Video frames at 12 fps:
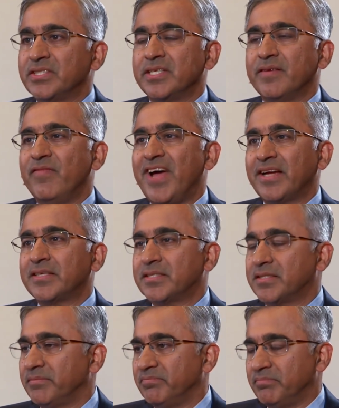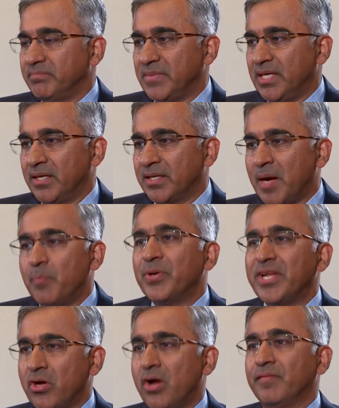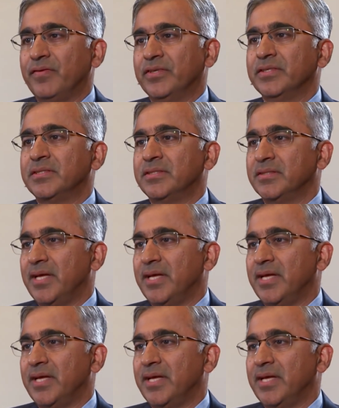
it impacts uh, company confidence,